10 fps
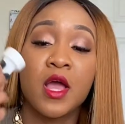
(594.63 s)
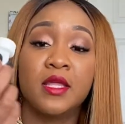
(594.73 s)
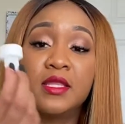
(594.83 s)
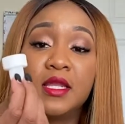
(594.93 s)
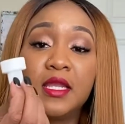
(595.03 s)

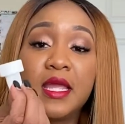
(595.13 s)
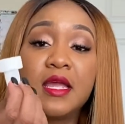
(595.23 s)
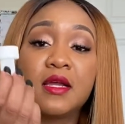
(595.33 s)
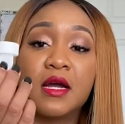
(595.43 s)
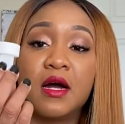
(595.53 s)
the
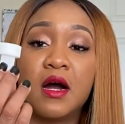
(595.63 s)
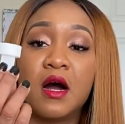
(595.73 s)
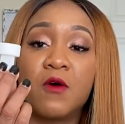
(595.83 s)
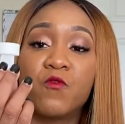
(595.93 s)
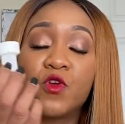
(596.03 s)
link
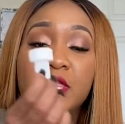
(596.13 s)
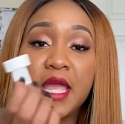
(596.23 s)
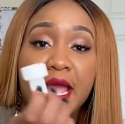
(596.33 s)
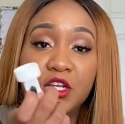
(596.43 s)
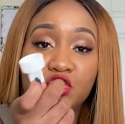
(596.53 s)
for the
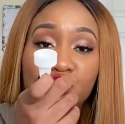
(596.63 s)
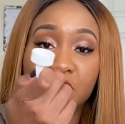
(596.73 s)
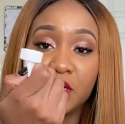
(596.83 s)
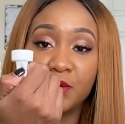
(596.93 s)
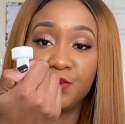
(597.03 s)

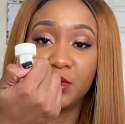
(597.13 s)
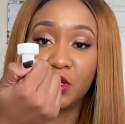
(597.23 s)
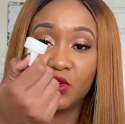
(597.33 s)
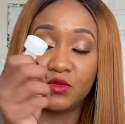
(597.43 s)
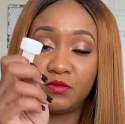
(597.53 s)
extra
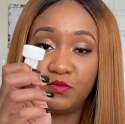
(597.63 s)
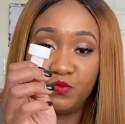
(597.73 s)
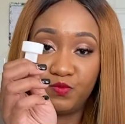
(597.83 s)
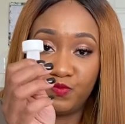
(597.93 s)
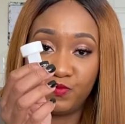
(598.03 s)
little
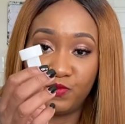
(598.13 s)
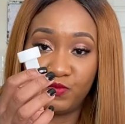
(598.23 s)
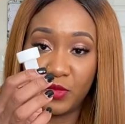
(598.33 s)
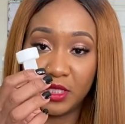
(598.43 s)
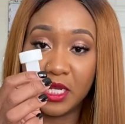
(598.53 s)

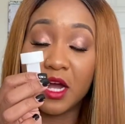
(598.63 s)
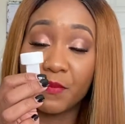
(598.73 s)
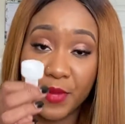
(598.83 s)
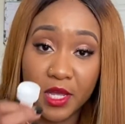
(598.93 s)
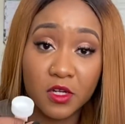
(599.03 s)
duck
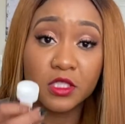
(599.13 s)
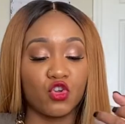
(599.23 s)
bills.